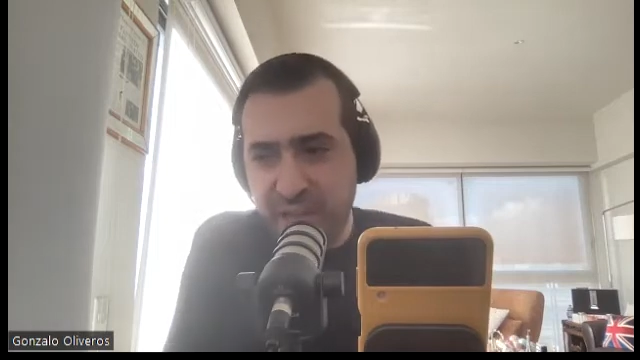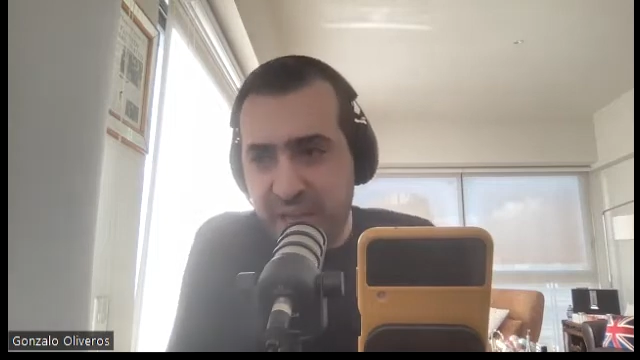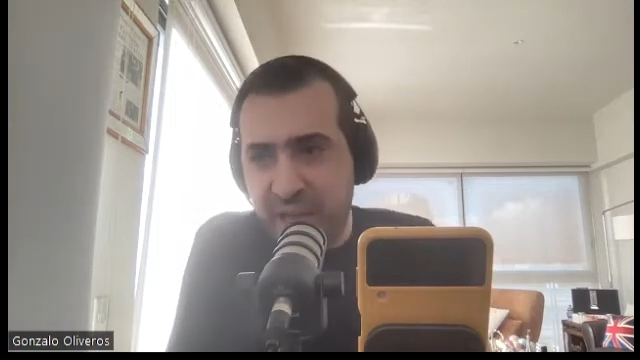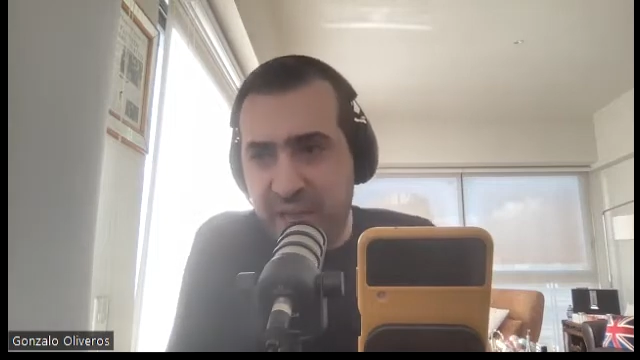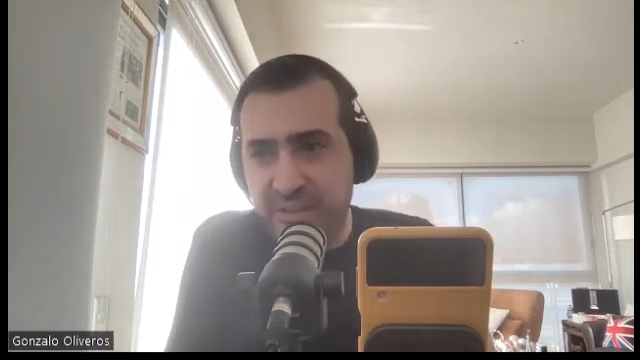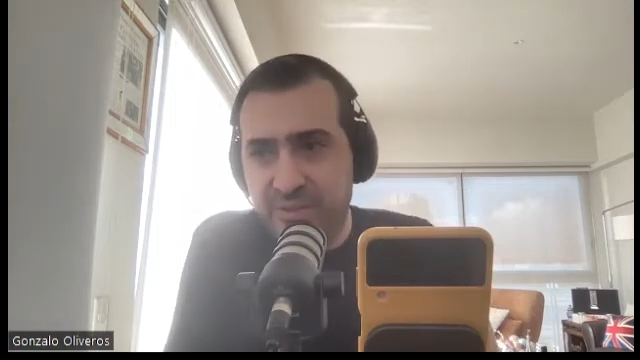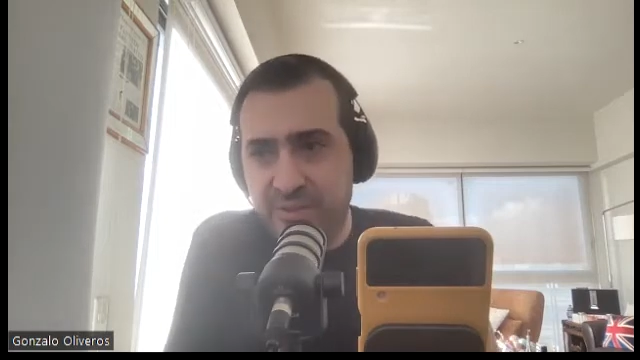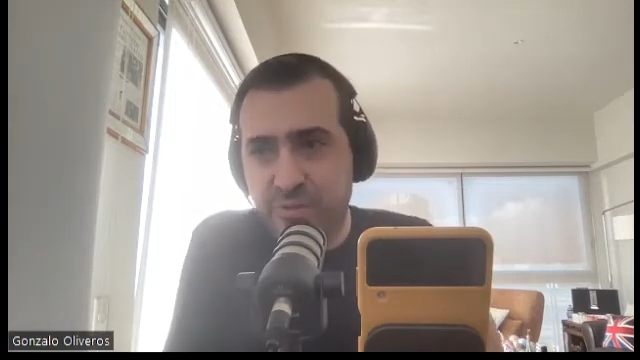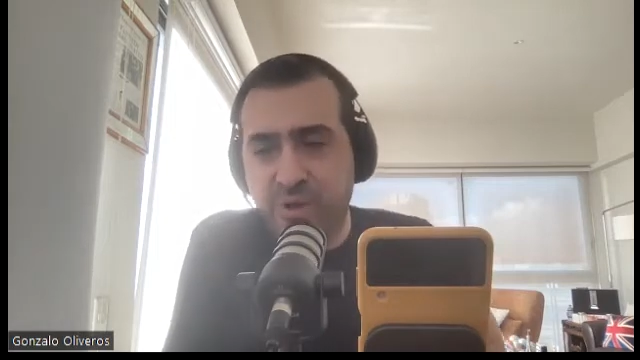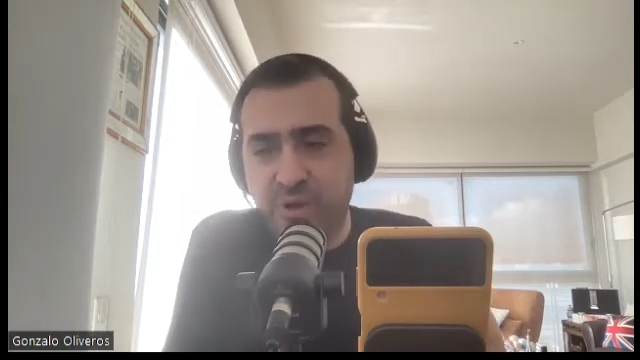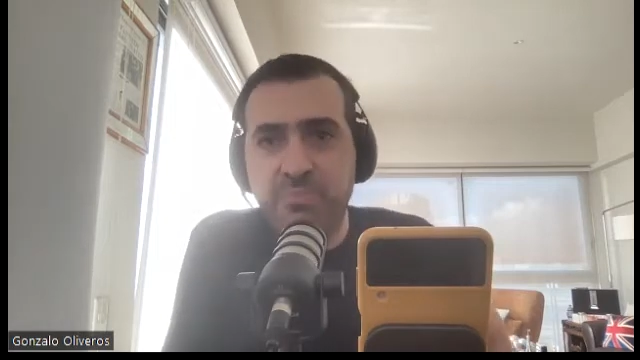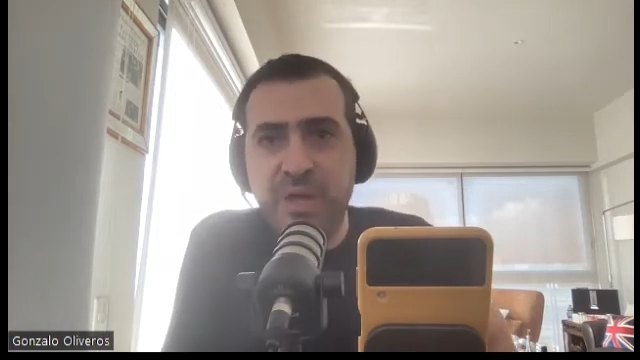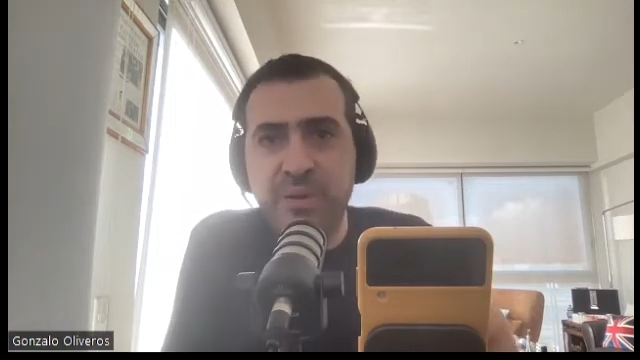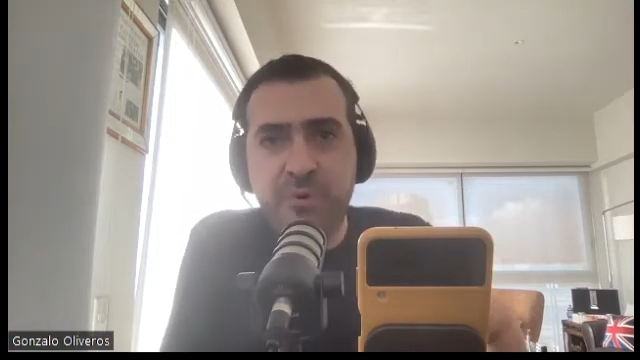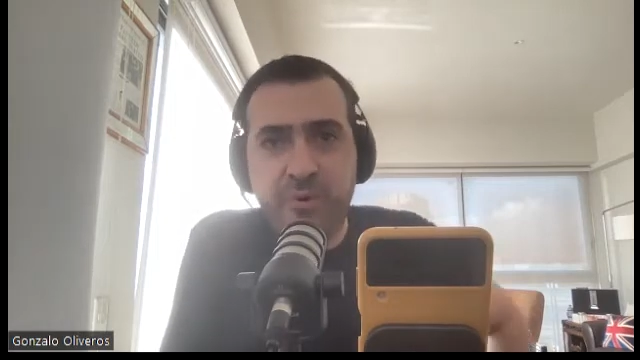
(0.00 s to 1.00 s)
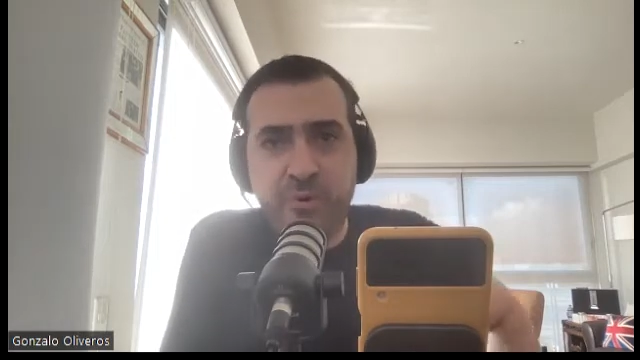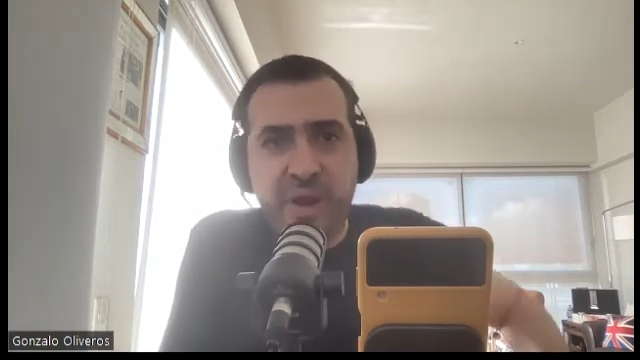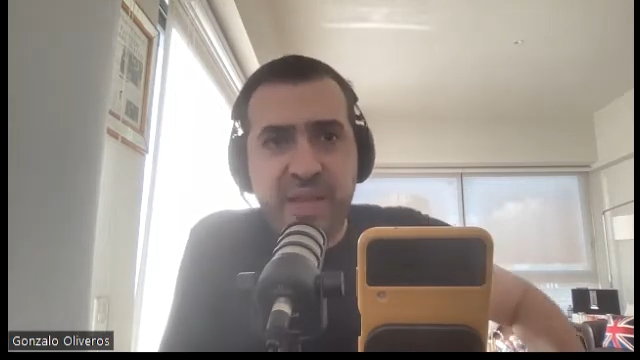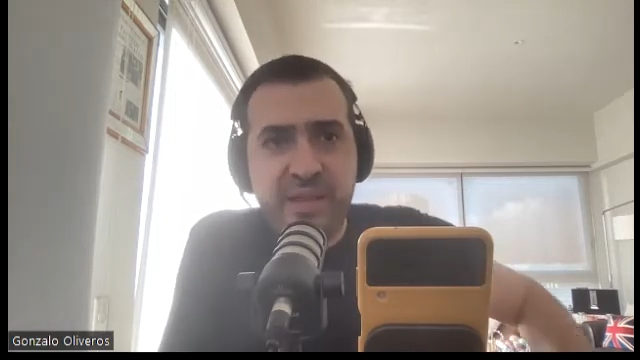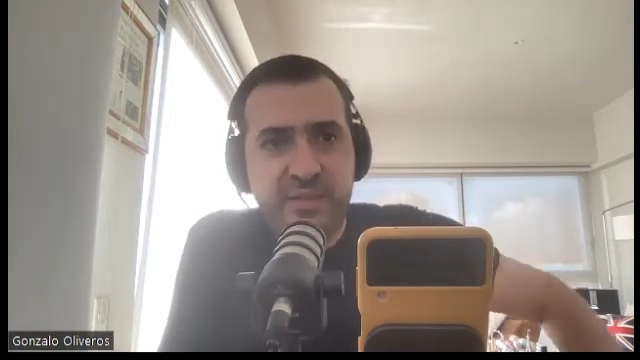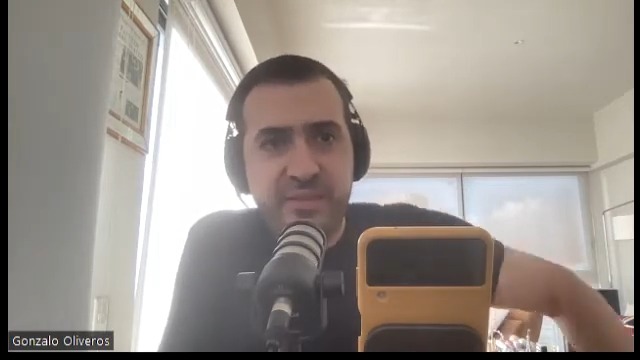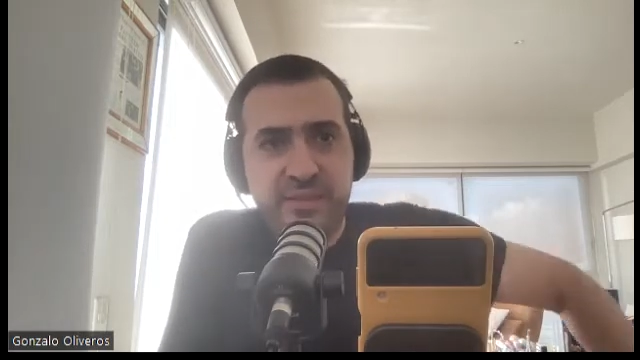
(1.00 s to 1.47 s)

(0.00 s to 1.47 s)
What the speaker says: and to commemorate